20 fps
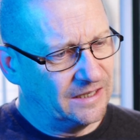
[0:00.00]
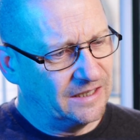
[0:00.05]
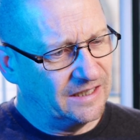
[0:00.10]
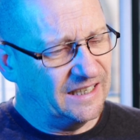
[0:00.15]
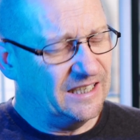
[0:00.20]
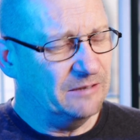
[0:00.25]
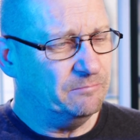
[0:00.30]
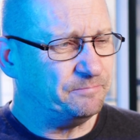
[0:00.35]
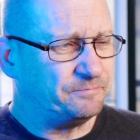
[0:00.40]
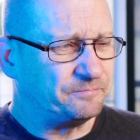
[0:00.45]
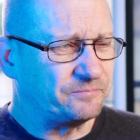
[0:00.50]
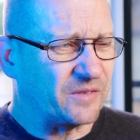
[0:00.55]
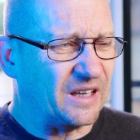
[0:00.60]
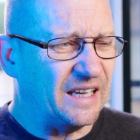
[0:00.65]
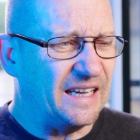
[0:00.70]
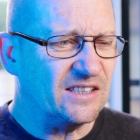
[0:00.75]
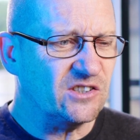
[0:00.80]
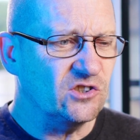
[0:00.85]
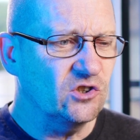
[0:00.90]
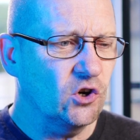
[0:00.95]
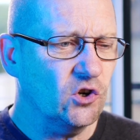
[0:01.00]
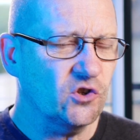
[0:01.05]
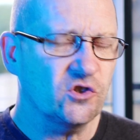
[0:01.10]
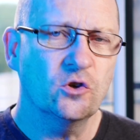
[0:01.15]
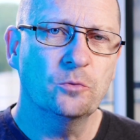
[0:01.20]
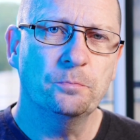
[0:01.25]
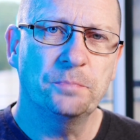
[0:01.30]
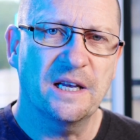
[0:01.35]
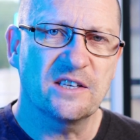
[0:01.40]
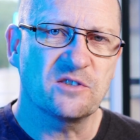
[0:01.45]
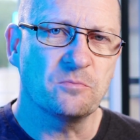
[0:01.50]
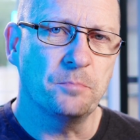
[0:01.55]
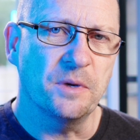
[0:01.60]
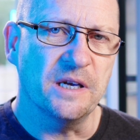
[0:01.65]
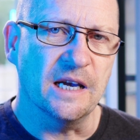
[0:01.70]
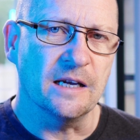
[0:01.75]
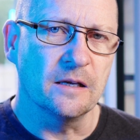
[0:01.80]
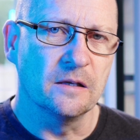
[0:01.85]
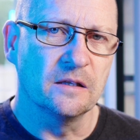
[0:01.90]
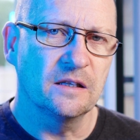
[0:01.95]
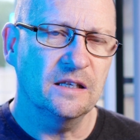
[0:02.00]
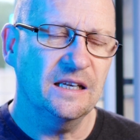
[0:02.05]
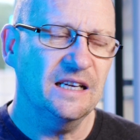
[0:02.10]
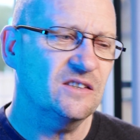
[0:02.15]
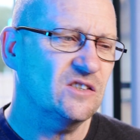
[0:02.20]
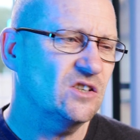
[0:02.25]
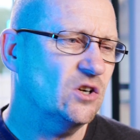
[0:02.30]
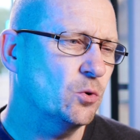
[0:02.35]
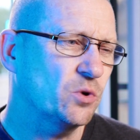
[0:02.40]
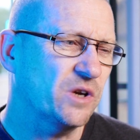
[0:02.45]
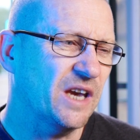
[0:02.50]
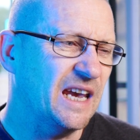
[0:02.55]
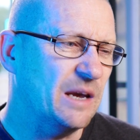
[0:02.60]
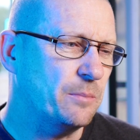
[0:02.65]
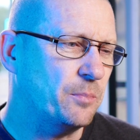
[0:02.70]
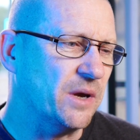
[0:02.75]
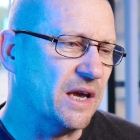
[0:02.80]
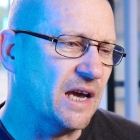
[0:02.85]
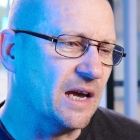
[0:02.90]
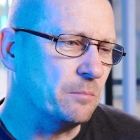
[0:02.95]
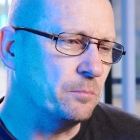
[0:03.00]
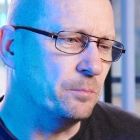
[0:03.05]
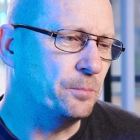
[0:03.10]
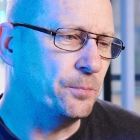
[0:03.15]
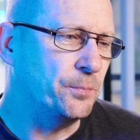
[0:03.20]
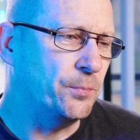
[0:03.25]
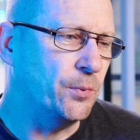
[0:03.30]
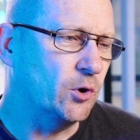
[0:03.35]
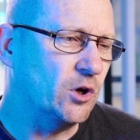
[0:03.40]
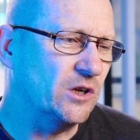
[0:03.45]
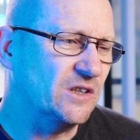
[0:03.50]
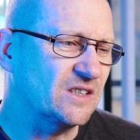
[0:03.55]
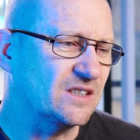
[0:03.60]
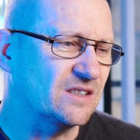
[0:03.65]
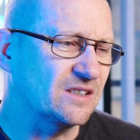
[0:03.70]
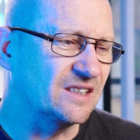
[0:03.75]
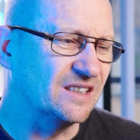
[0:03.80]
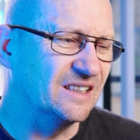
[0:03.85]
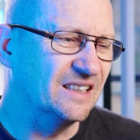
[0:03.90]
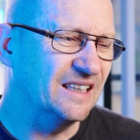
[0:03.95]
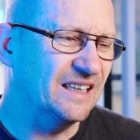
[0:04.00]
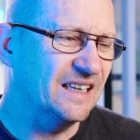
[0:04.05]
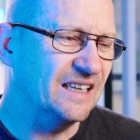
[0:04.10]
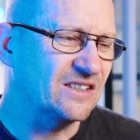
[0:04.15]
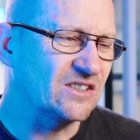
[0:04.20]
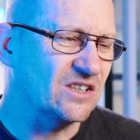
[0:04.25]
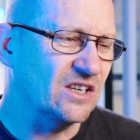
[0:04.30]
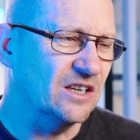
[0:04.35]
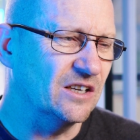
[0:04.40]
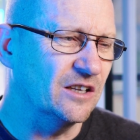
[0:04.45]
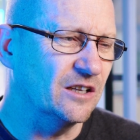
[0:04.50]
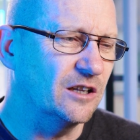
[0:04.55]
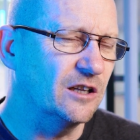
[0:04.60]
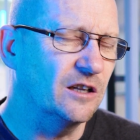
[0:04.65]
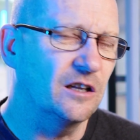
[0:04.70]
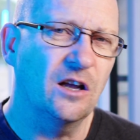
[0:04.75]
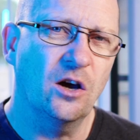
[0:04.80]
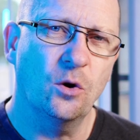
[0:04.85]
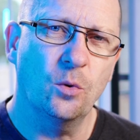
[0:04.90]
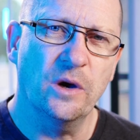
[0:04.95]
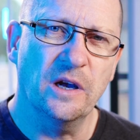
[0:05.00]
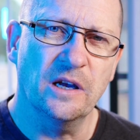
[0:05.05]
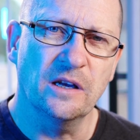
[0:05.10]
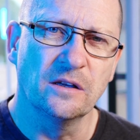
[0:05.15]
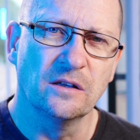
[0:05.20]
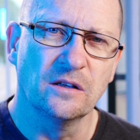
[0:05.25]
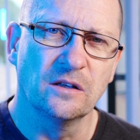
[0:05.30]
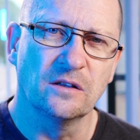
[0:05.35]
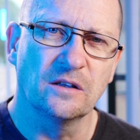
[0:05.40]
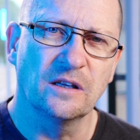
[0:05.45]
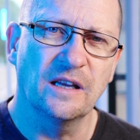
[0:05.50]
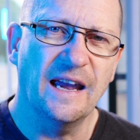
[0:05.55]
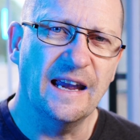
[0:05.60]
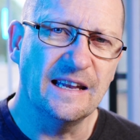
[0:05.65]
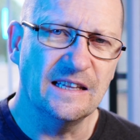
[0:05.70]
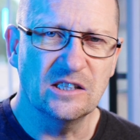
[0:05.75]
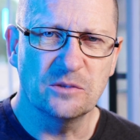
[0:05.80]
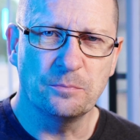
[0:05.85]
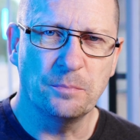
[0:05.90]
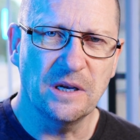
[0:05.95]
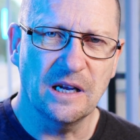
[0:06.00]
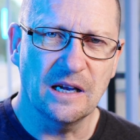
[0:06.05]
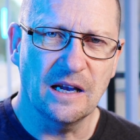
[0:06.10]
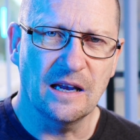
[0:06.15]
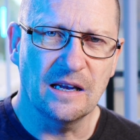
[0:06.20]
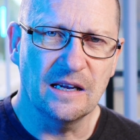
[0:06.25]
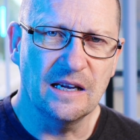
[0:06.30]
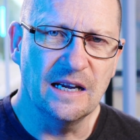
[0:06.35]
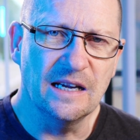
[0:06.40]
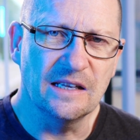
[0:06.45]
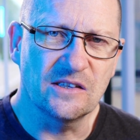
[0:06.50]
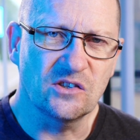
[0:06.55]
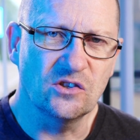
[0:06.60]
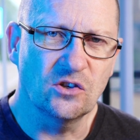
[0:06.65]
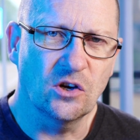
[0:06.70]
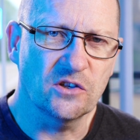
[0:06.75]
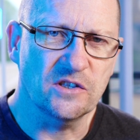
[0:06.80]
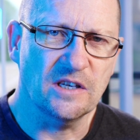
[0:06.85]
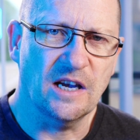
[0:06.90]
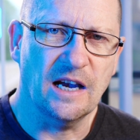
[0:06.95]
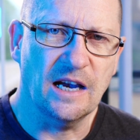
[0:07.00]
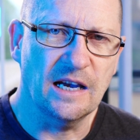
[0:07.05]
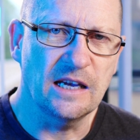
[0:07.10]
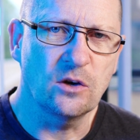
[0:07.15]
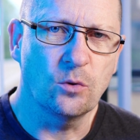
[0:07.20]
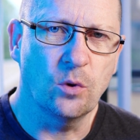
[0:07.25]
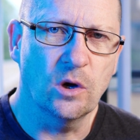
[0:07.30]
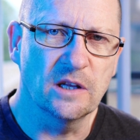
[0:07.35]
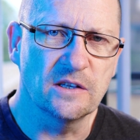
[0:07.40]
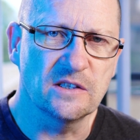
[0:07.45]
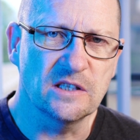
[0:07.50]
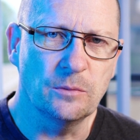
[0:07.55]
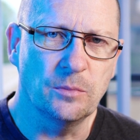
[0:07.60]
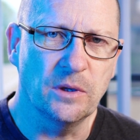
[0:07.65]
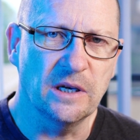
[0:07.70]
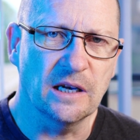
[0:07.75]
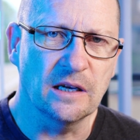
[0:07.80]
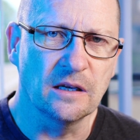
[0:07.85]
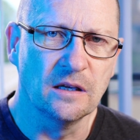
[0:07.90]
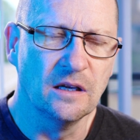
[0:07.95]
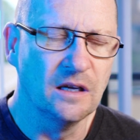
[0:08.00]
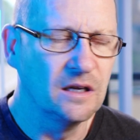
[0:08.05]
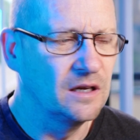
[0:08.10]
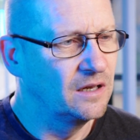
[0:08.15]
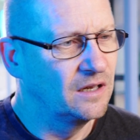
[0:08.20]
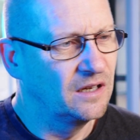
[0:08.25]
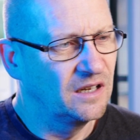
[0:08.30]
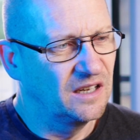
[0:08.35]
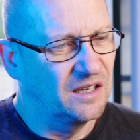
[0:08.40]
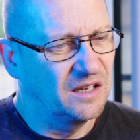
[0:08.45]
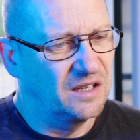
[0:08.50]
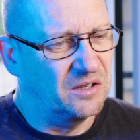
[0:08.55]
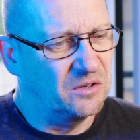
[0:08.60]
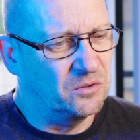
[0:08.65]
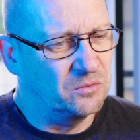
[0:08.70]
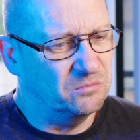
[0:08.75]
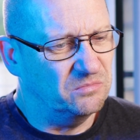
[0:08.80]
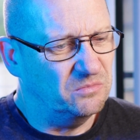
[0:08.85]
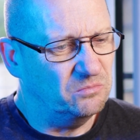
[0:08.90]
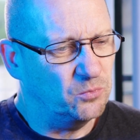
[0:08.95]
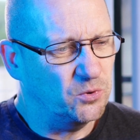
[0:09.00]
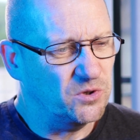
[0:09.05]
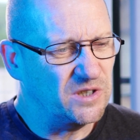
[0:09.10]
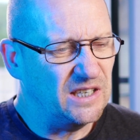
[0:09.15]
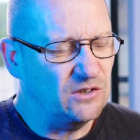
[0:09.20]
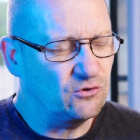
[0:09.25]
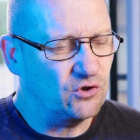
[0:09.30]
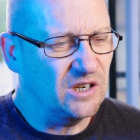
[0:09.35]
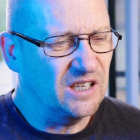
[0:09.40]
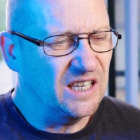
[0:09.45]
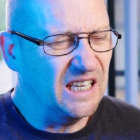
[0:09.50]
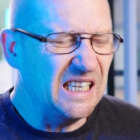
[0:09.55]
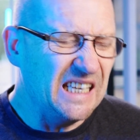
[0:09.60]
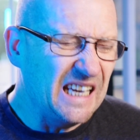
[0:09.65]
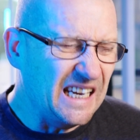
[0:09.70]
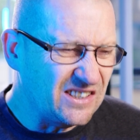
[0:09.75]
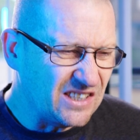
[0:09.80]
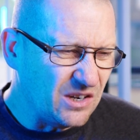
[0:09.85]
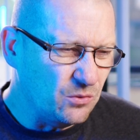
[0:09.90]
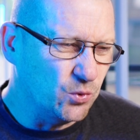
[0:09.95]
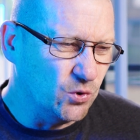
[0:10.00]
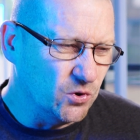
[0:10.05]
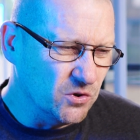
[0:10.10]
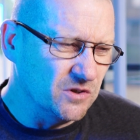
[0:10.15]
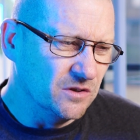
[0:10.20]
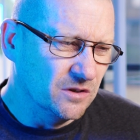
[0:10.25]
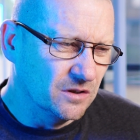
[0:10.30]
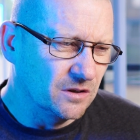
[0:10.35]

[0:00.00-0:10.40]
It's not an unpleasant beer. It's an okay beer, but it's a lower end beer. It's not a high quality beer. Would I drink it? Yes, I would.